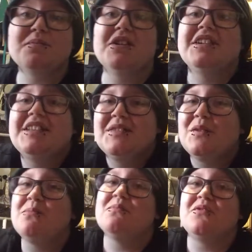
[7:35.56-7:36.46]
books
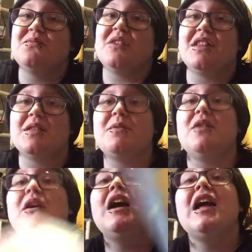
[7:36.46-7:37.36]
another
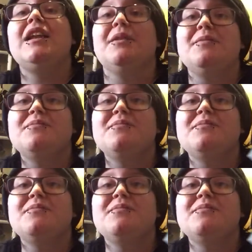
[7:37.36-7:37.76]
pile. Anyway,